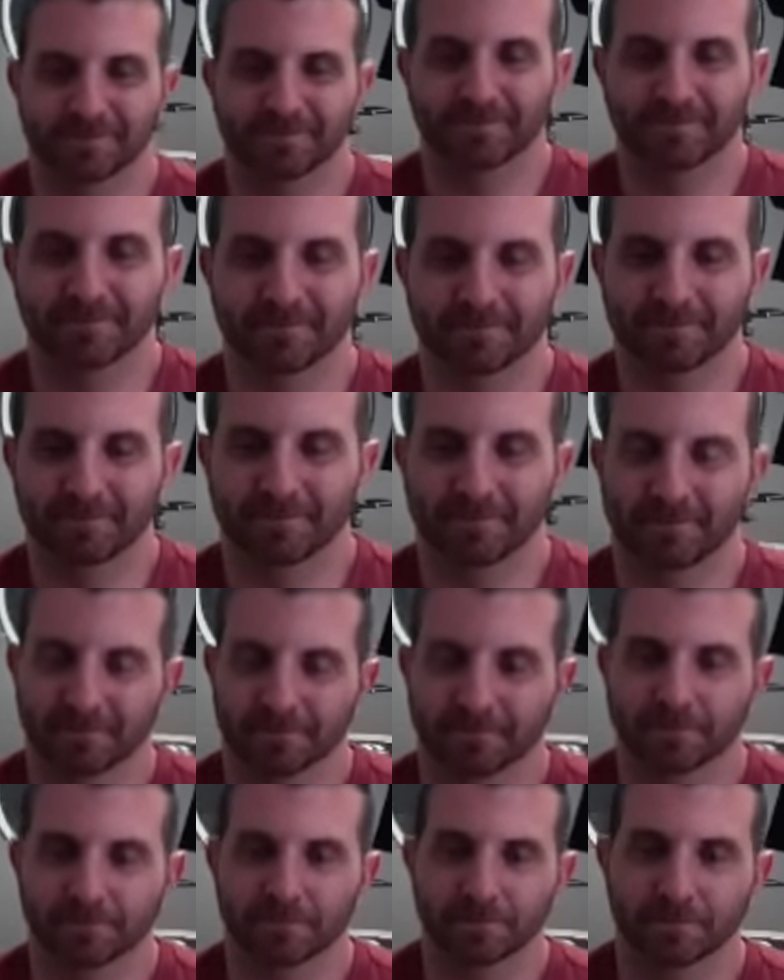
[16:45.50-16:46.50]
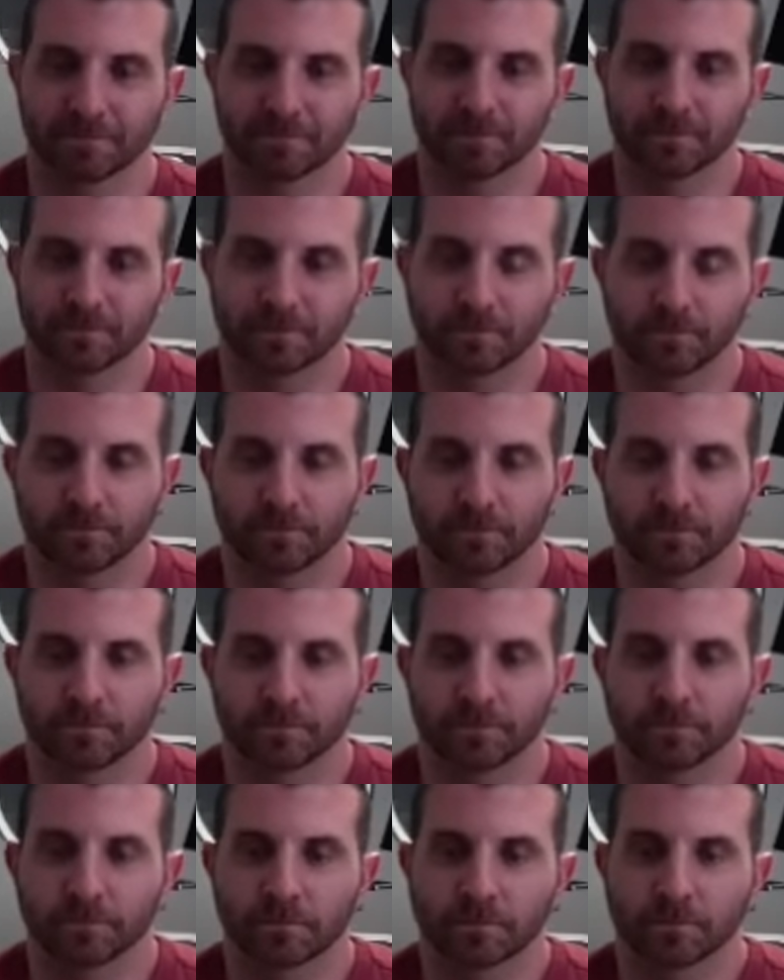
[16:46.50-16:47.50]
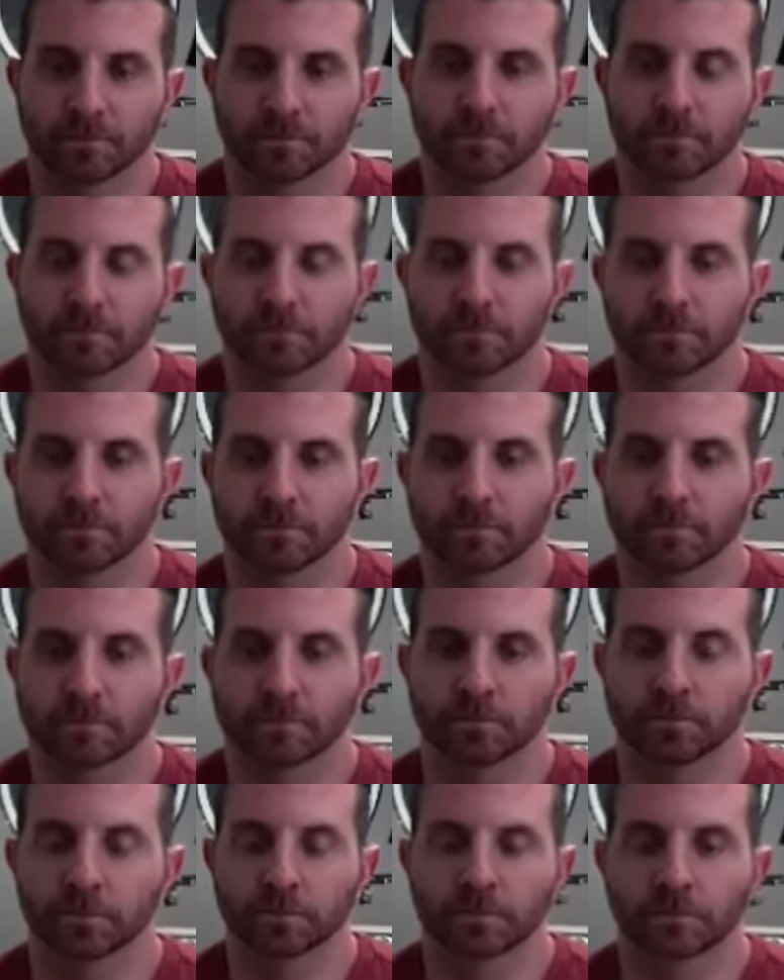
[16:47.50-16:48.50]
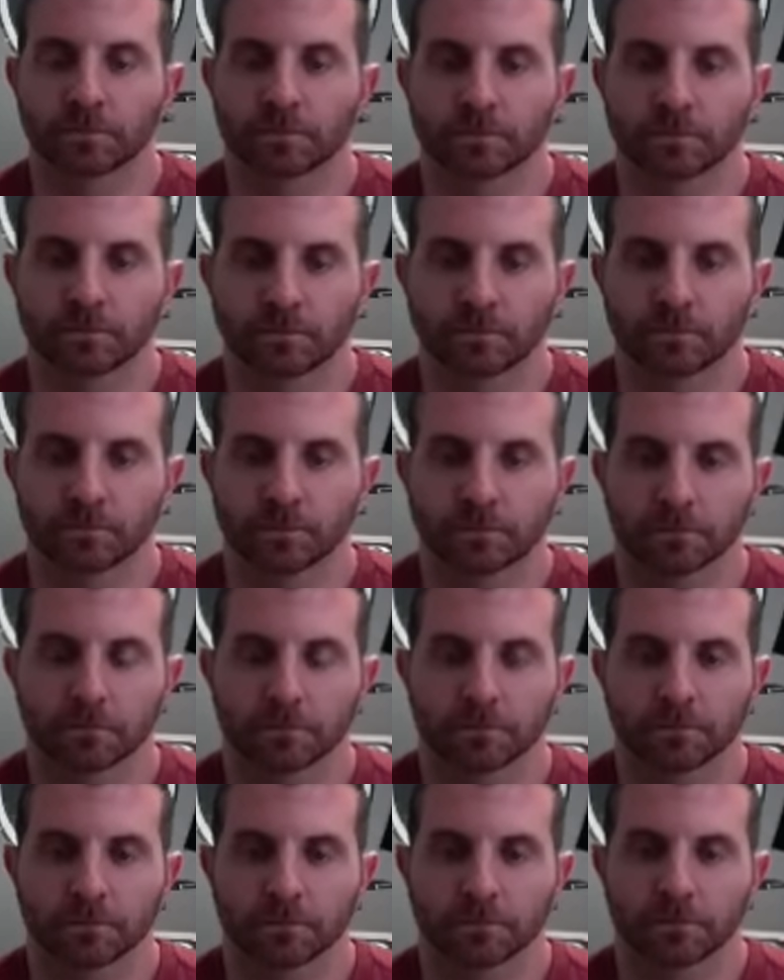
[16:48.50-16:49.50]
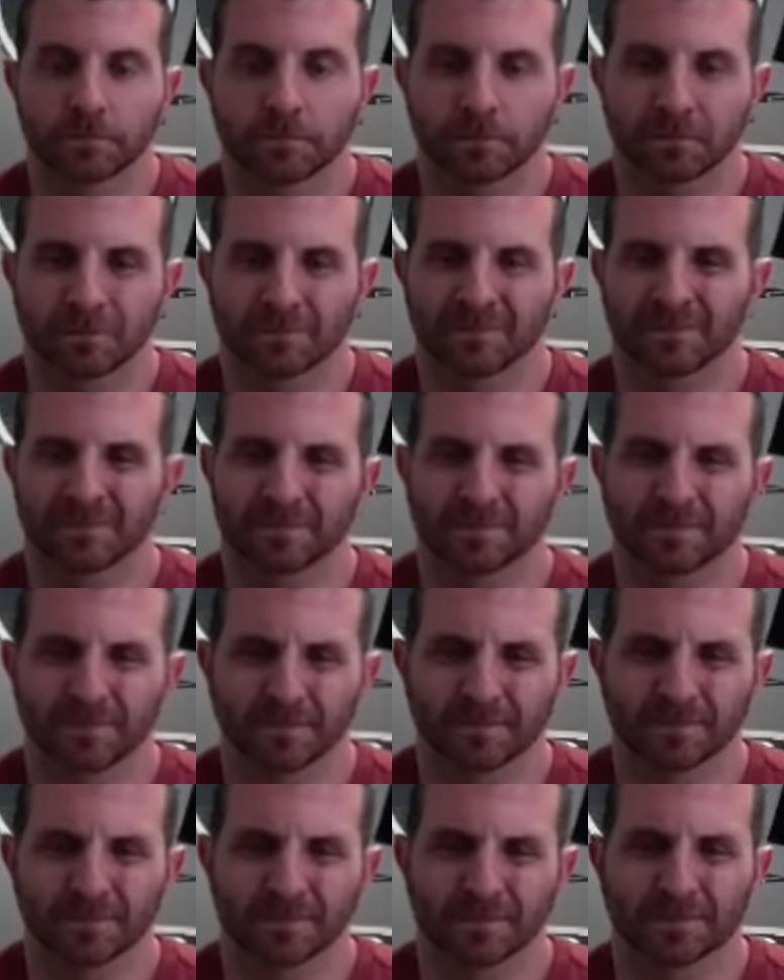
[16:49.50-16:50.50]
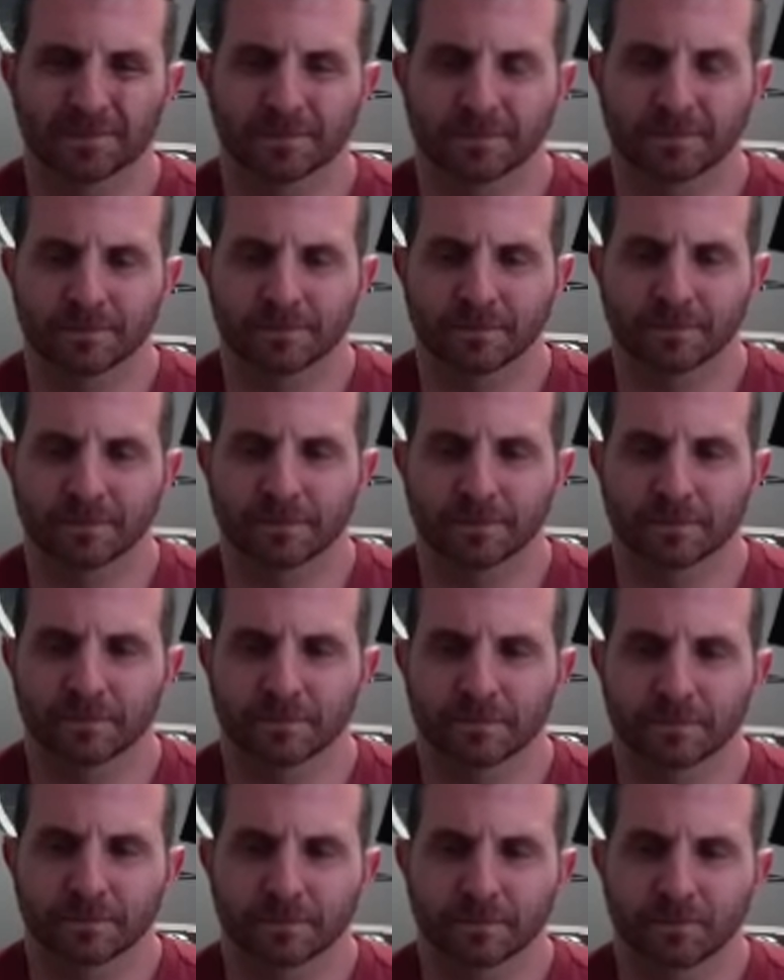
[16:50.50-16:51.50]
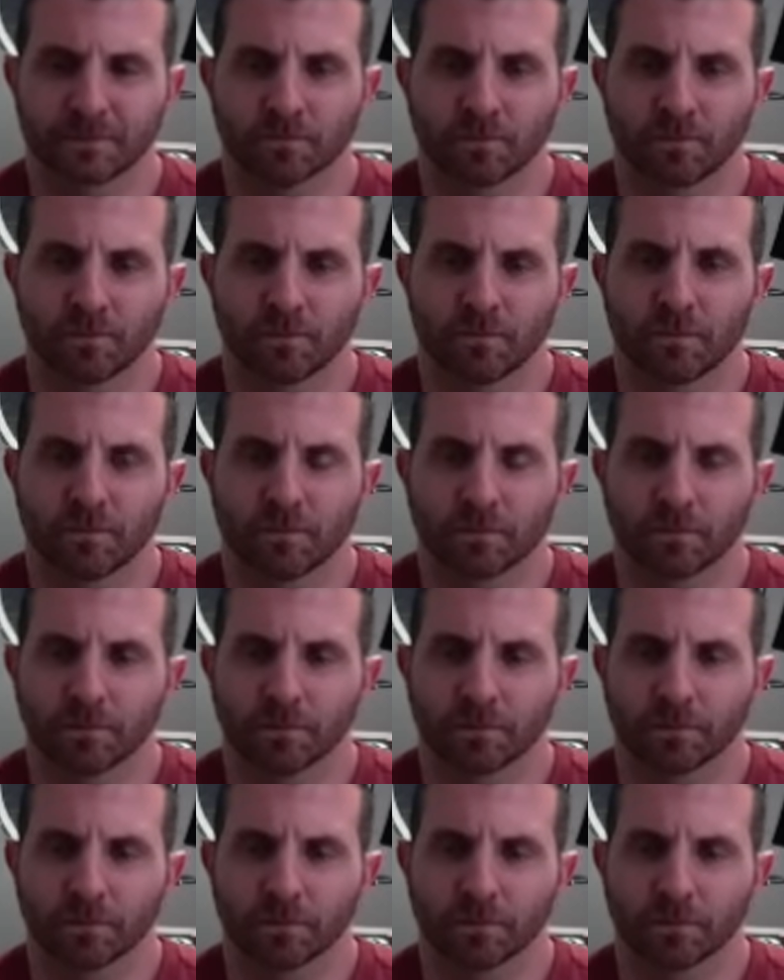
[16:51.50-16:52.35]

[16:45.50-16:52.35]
(not speaking)